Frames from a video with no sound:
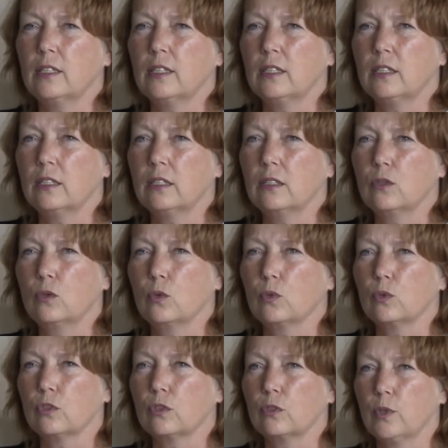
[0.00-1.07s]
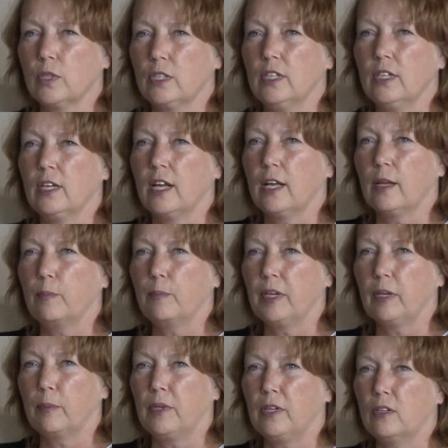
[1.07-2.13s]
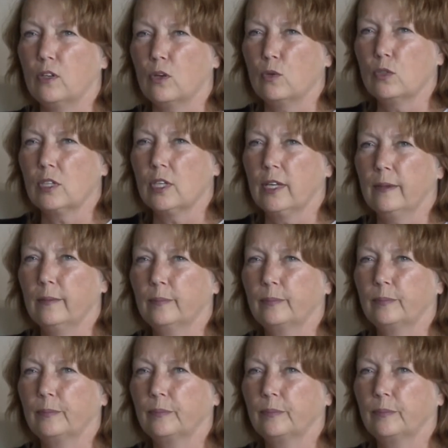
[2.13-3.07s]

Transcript: It is called retina pigmentosa.